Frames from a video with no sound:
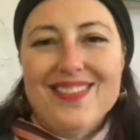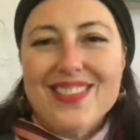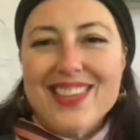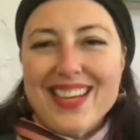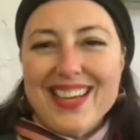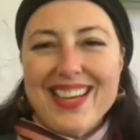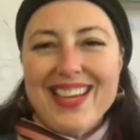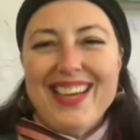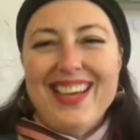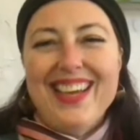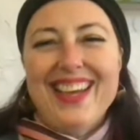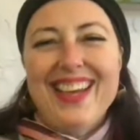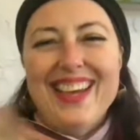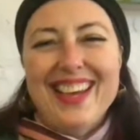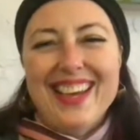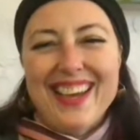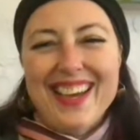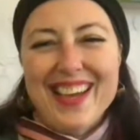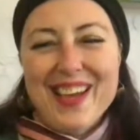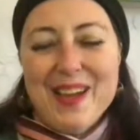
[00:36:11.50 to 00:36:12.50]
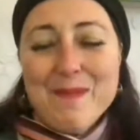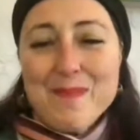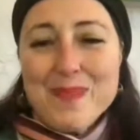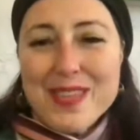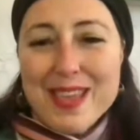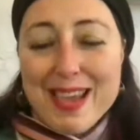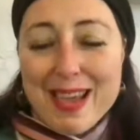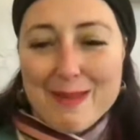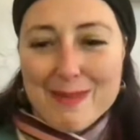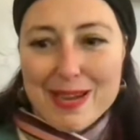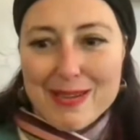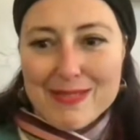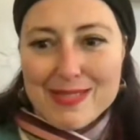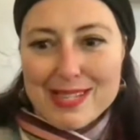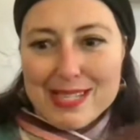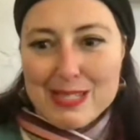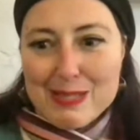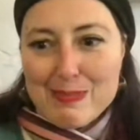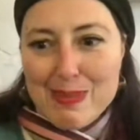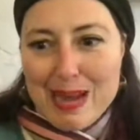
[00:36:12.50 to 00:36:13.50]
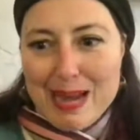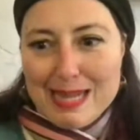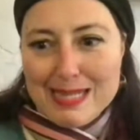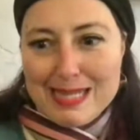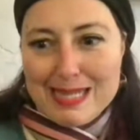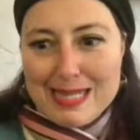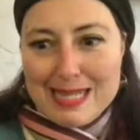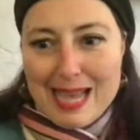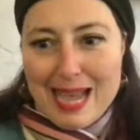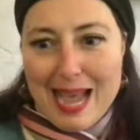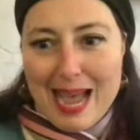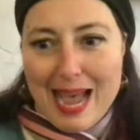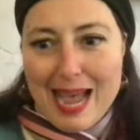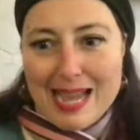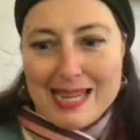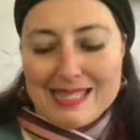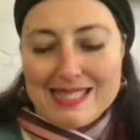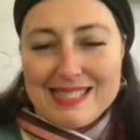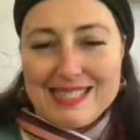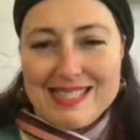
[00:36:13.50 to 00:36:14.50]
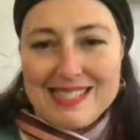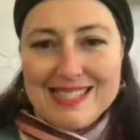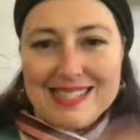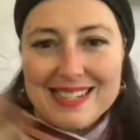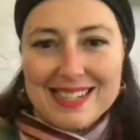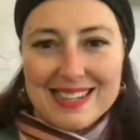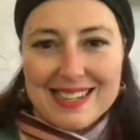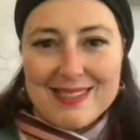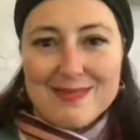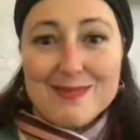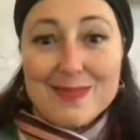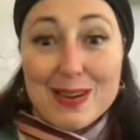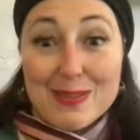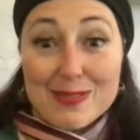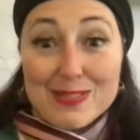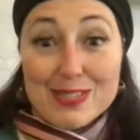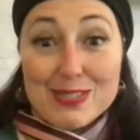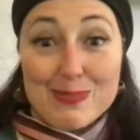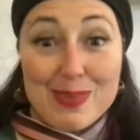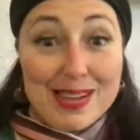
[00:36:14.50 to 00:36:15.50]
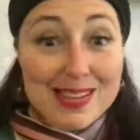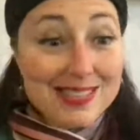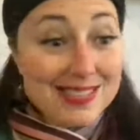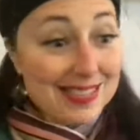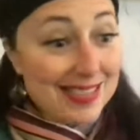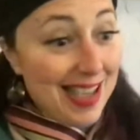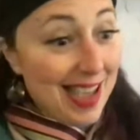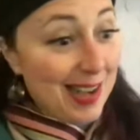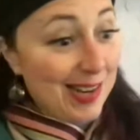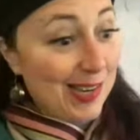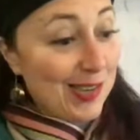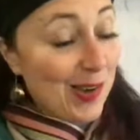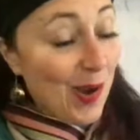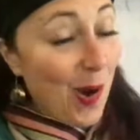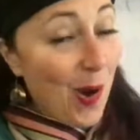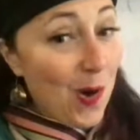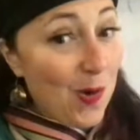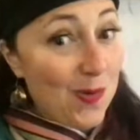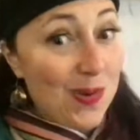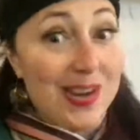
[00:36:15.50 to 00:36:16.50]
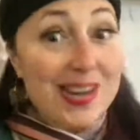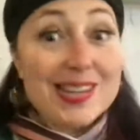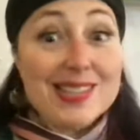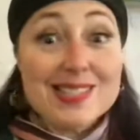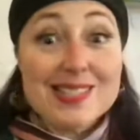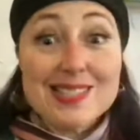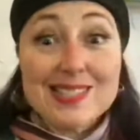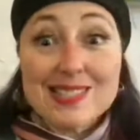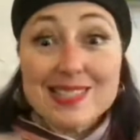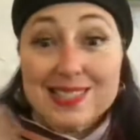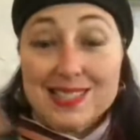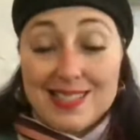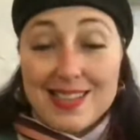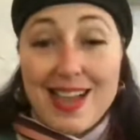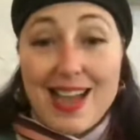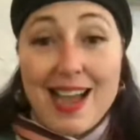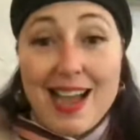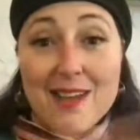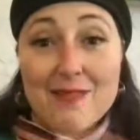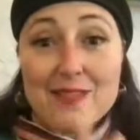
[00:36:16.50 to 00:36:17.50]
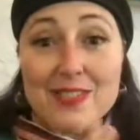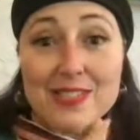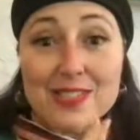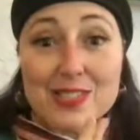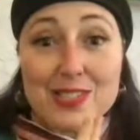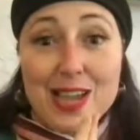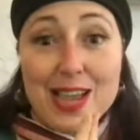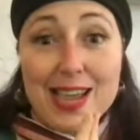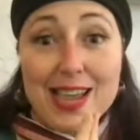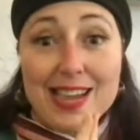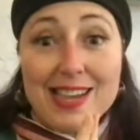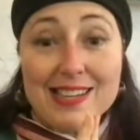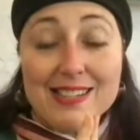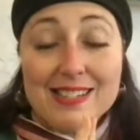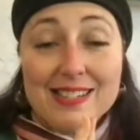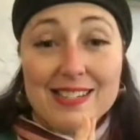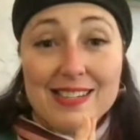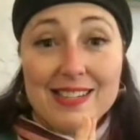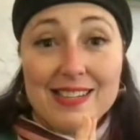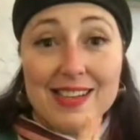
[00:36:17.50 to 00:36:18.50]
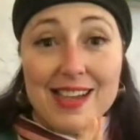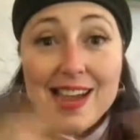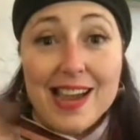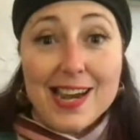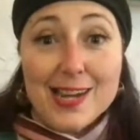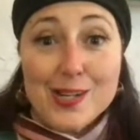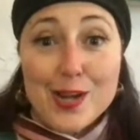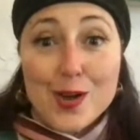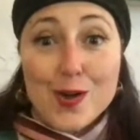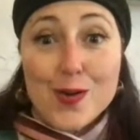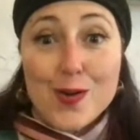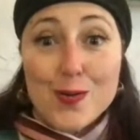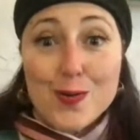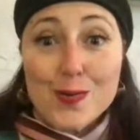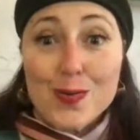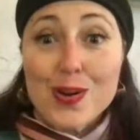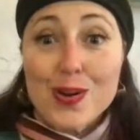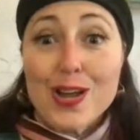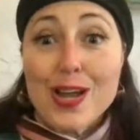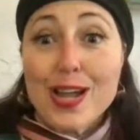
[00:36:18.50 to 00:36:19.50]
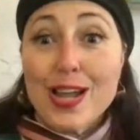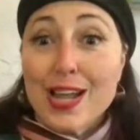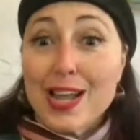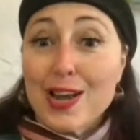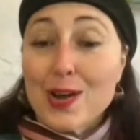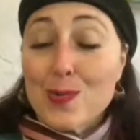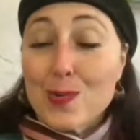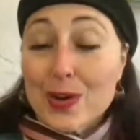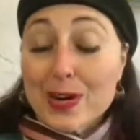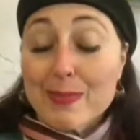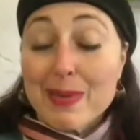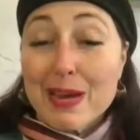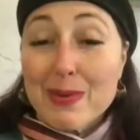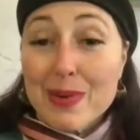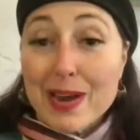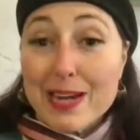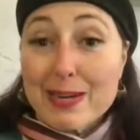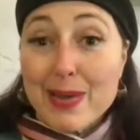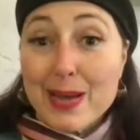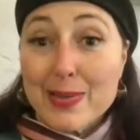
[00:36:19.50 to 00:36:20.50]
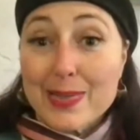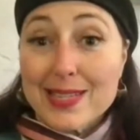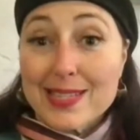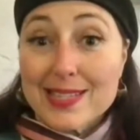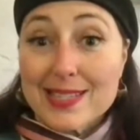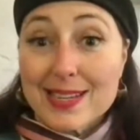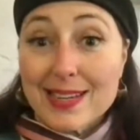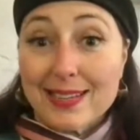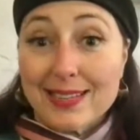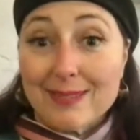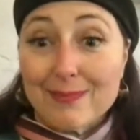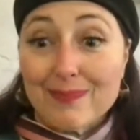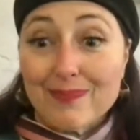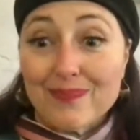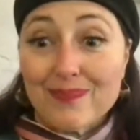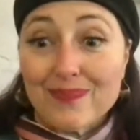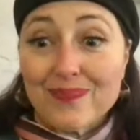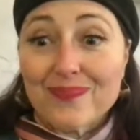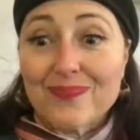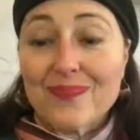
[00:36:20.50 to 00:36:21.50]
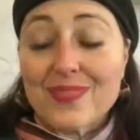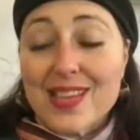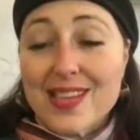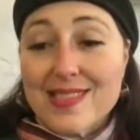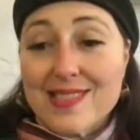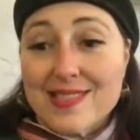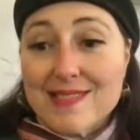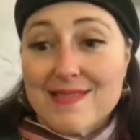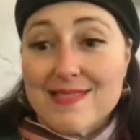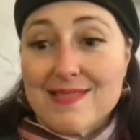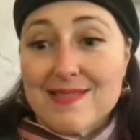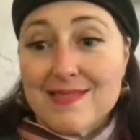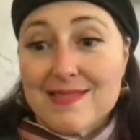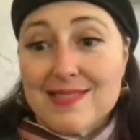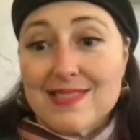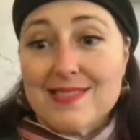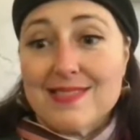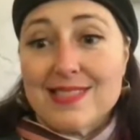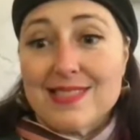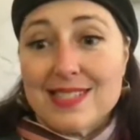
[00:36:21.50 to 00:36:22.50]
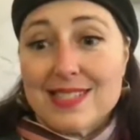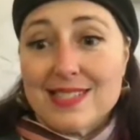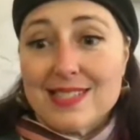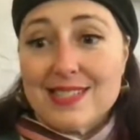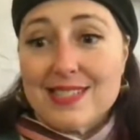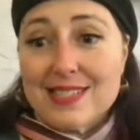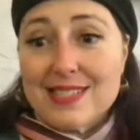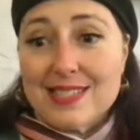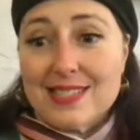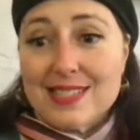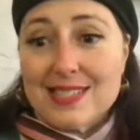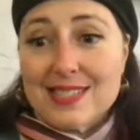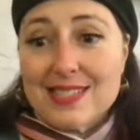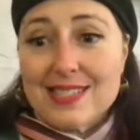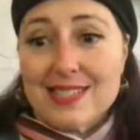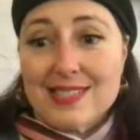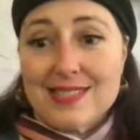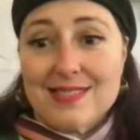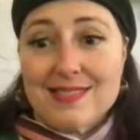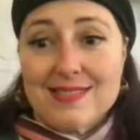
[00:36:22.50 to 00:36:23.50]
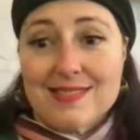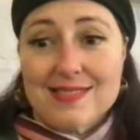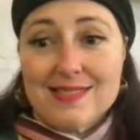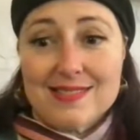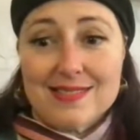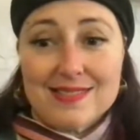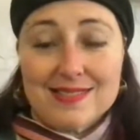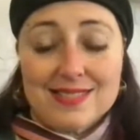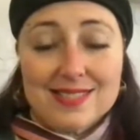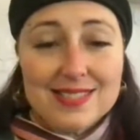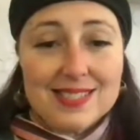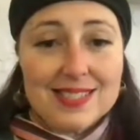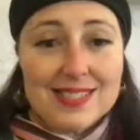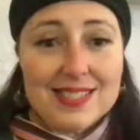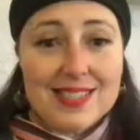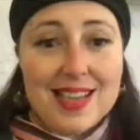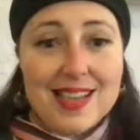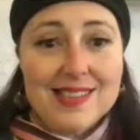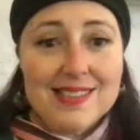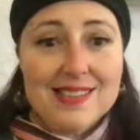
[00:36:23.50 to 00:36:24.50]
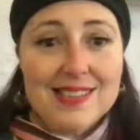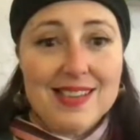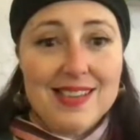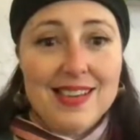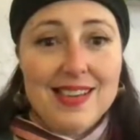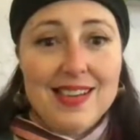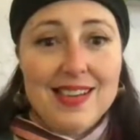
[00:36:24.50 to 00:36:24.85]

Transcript: and my response to that, my response to that is always to laugh and say, I know. What am I right about this time? And there, there it is. She just, she just said.